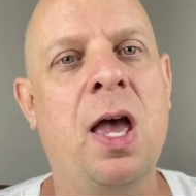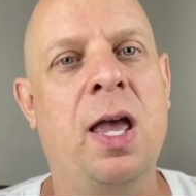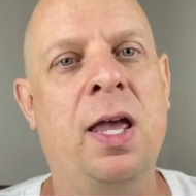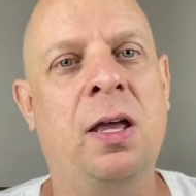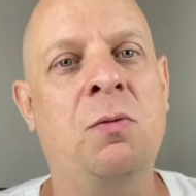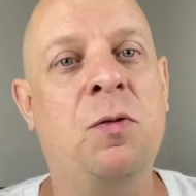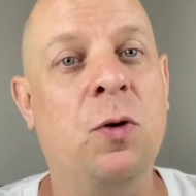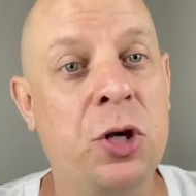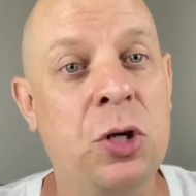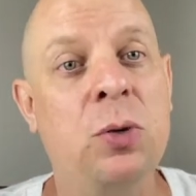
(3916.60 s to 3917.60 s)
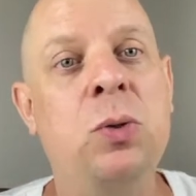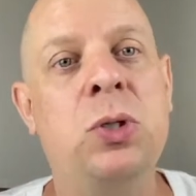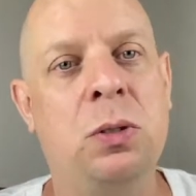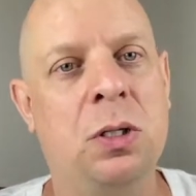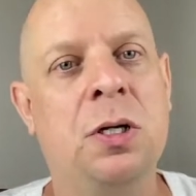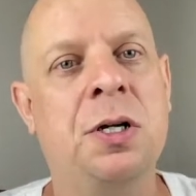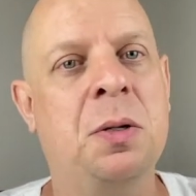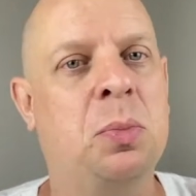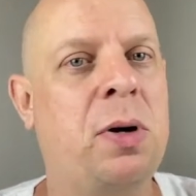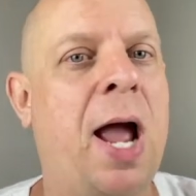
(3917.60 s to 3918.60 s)
and for you to learn
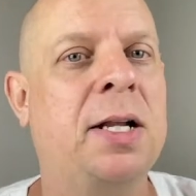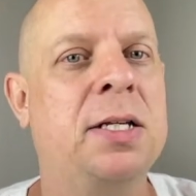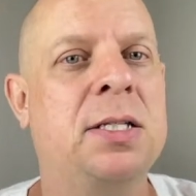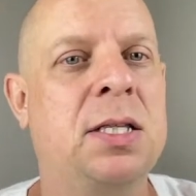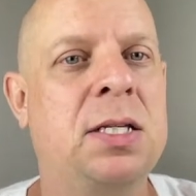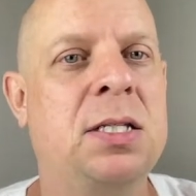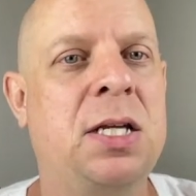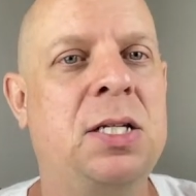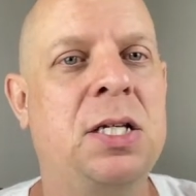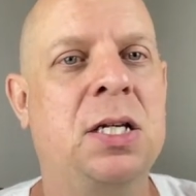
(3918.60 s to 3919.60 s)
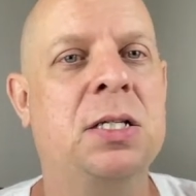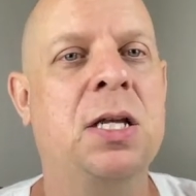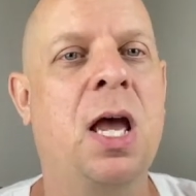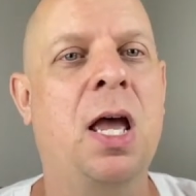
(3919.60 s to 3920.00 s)
and practice these teachings.